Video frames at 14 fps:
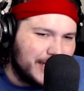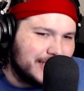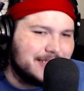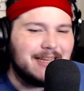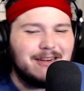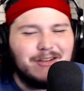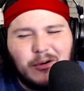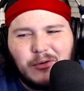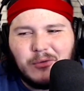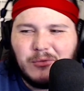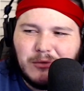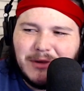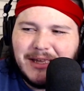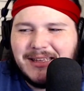It's like, no,
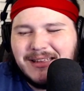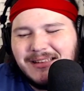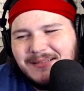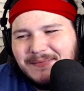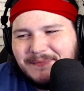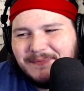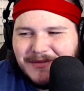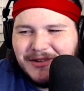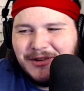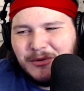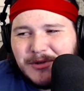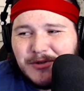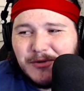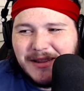like, you
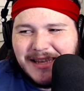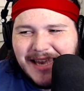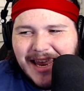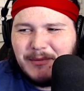enjoy the game.